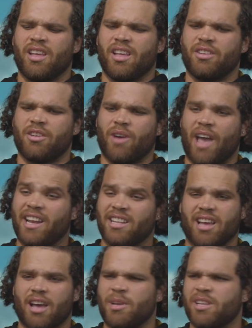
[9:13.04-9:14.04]
and you know,
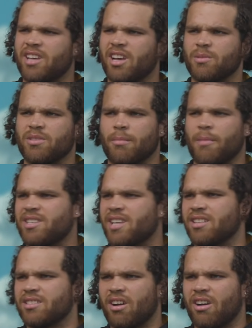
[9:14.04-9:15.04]
anytime he tells me something, I
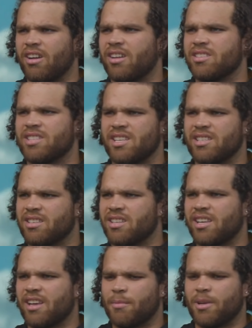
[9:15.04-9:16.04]
take it to heart because he's
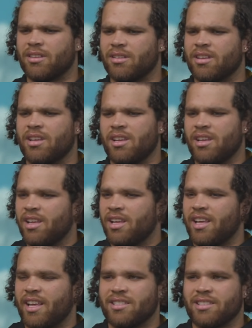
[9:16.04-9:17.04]
he. I mean,
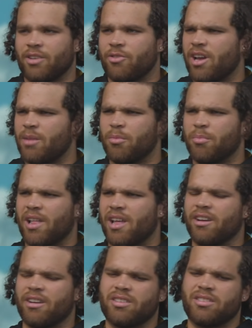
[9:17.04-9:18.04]
he's an incredible
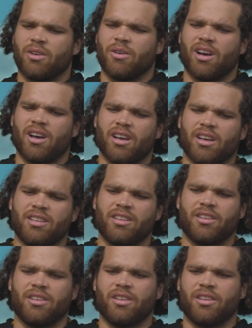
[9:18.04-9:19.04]
player. So. Uh,
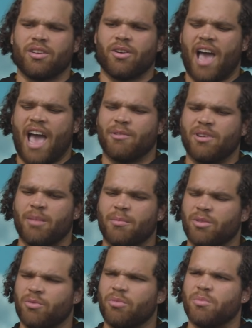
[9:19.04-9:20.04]
you know, having him
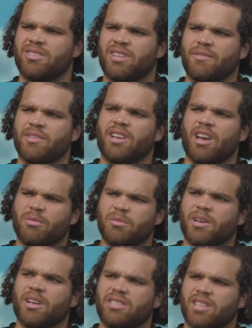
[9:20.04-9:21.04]
in the room has definitely
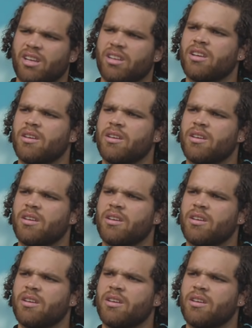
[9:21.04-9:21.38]
helped me a ton.